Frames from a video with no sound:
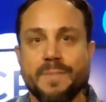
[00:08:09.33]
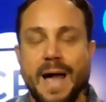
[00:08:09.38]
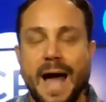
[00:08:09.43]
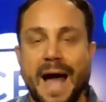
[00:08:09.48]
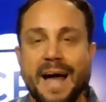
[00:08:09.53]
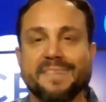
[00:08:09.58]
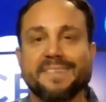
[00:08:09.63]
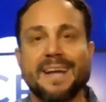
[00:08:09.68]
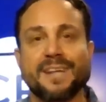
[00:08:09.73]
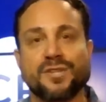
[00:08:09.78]

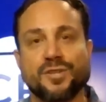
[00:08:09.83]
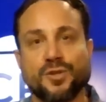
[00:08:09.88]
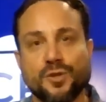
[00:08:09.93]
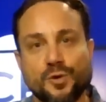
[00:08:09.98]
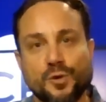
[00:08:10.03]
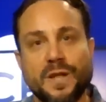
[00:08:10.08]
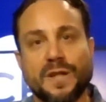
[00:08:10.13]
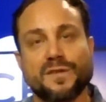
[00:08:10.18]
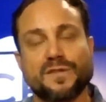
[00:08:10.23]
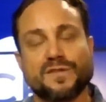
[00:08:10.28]
As I
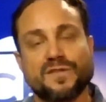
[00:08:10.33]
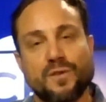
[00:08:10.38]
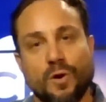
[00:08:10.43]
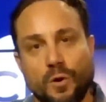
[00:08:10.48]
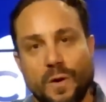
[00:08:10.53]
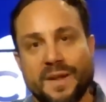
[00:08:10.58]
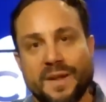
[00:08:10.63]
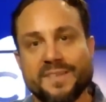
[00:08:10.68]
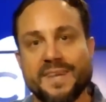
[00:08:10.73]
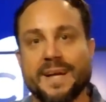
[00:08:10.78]
do these
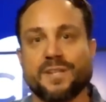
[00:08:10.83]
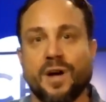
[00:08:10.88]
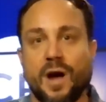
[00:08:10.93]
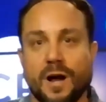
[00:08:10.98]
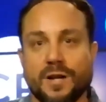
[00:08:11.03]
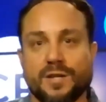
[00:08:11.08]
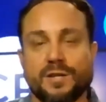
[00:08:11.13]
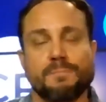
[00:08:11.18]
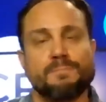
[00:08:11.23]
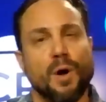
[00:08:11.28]
stories, I
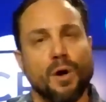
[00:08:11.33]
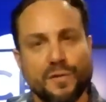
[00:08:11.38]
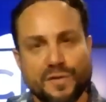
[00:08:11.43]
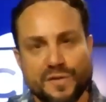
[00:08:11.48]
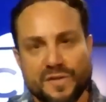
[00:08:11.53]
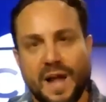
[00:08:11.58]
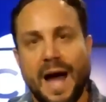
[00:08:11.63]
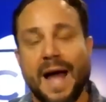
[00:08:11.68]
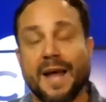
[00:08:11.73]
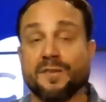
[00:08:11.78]
talk to both
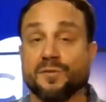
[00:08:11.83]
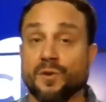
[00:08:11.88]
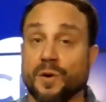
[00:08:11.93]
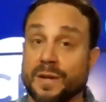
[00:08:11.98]
sides,